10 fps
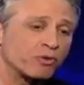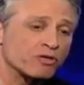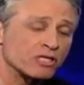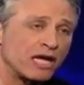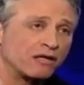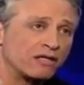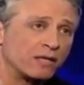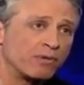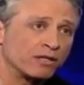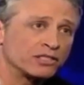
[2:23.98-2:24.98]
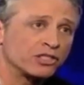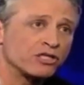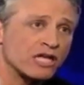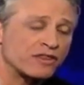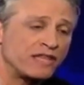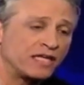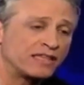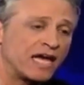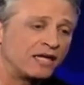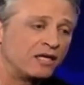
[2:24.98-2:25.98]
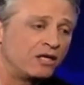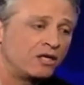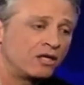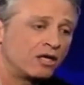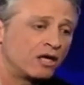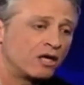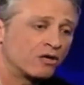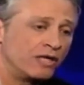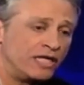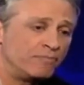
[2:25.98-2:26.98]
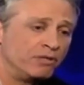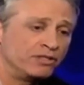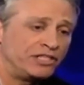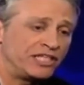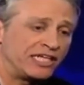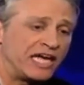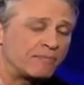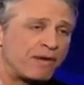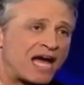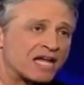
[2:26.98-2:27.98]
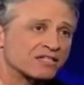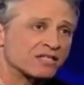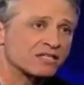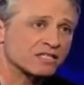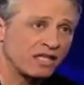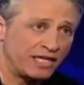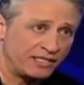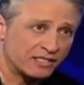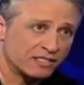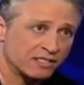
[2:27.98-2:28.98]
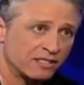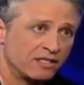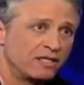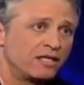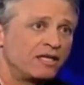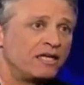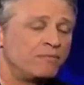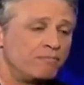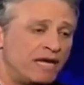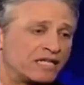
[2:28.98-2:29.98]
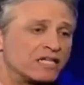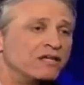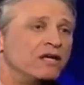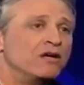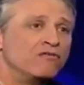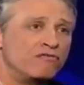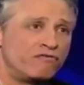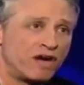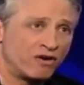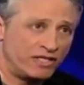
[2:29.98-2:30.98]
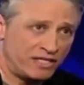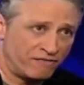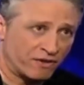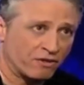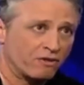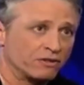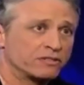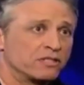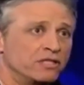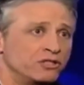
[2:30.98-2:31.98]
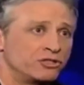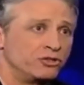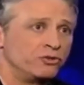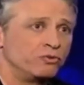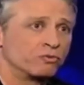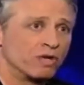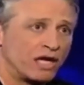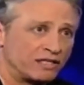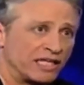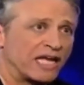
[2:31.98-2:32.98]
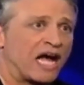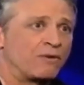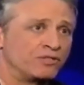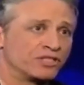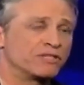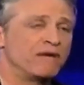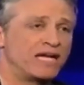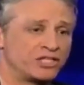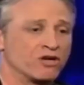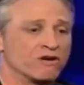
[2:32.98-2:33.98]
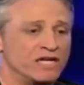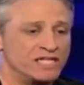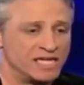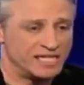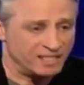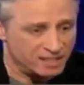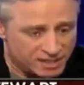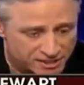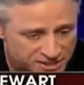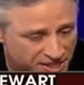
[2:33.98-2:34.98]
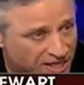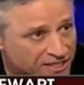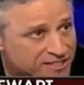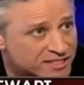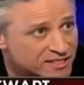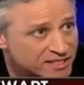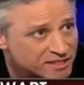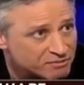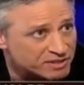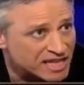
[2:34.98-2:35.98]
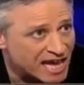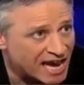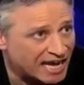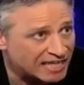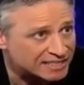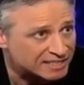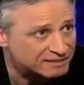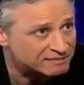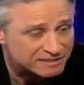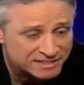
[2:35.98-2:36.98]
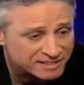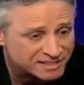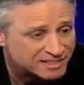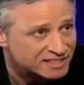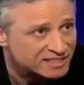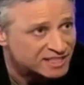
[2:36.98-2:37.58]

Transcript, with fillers: personality than a politician because I think that uh, her inability to get past slights, it makes it very difficult to run. Uh, like, I would just imagine her at night just with the hands going, Did you see